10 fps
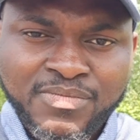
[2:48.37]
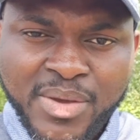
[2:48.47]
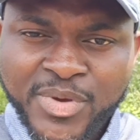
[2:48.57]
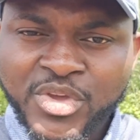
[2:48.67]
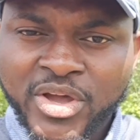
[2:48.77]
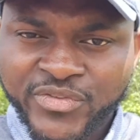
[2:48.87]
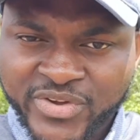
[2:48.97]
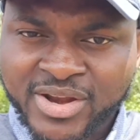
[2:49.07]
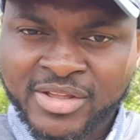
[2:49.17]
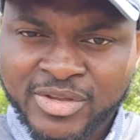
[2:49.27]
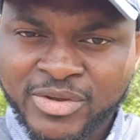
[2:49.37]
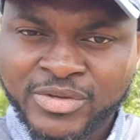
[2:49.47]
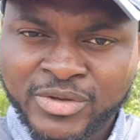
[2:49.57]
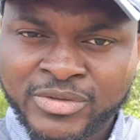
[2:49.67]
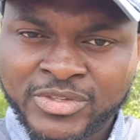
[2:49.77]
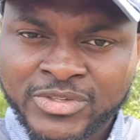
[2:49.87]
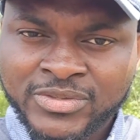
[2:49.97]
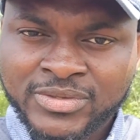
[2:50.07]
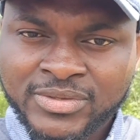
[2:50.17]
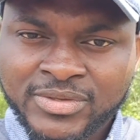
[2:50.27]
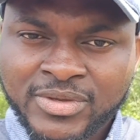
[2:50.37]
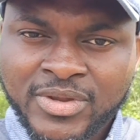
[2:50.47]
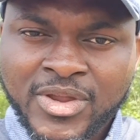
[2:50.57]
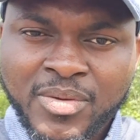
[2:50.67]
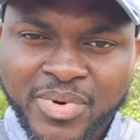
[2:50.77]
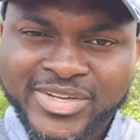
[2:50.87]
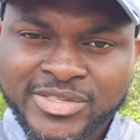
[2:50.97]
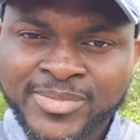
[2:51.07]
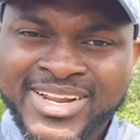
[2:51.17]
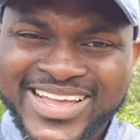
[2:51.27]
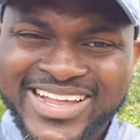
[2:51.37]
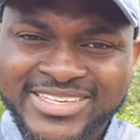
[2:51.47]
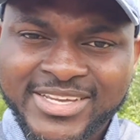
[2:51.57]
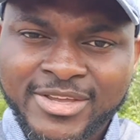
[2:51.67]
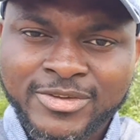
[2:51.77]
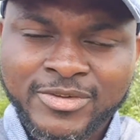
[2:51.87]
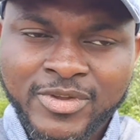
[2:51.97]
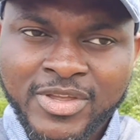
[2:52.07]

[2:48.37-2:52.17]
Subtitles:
Maybe you have found out or you don't, but it's something I can tell you.